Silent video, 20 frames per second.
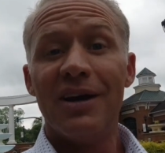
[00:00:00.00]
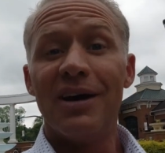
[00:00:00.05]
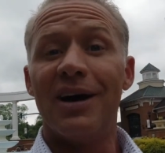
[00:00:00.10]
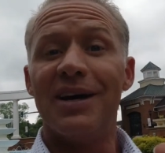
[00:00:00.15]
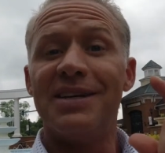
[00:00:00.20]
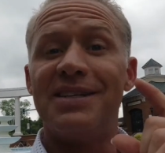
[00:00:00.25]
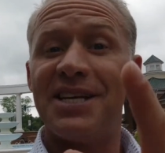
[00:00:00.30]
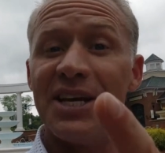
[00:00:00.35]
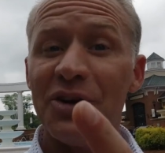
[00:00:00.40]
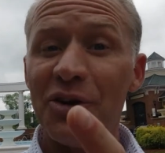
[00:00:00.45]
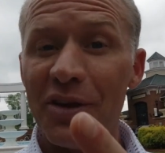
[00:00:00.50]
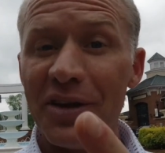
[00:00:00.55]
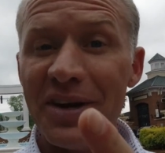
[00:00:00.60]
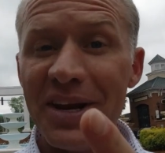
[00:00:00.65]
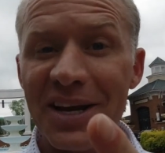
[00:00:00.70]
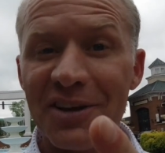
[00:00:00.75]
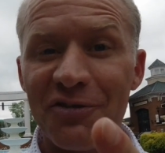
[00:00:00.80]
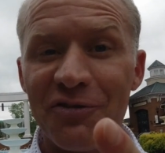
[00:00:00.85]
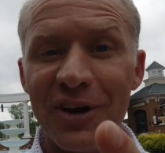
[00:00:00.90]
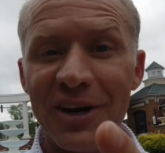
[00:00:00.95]
Until the
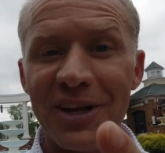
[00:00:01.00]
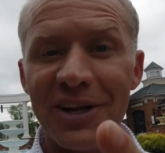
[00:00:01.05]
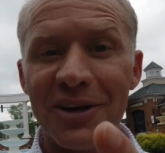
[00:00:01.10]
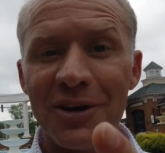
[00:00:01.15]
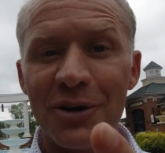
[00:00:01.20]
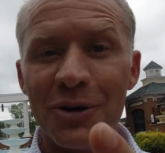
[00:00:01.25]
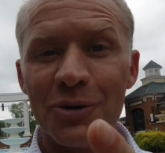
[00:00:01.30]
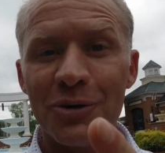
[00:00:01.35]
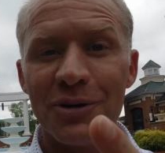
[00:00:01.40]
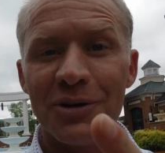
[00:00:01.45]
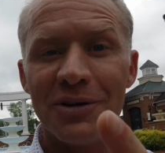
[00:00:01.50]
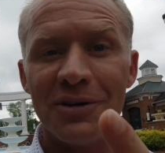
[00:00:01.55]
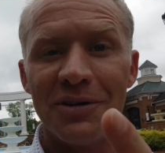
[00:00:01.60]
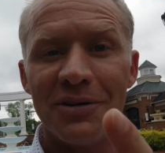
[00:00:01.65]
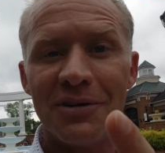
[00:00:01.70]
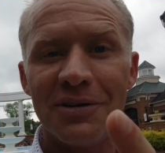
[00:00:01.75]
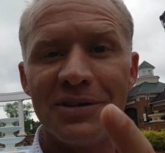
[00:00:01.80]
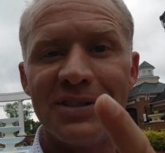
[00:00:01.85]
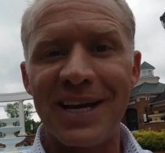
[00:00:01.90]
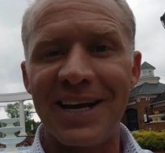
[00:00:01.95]
next video,
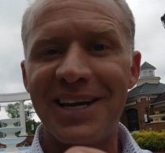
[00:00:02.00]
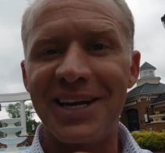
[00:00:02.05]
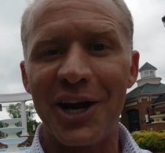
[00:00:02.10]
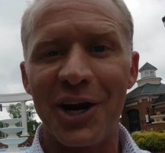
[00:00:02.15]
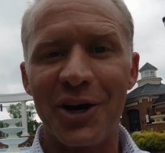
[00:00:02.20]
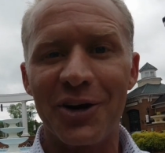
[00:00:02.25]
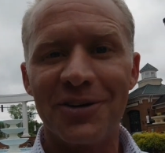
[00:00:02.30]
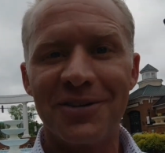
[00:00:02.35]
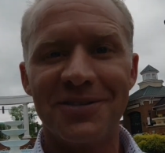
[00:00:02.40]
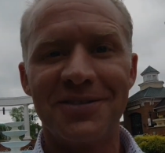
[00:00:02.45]
take care.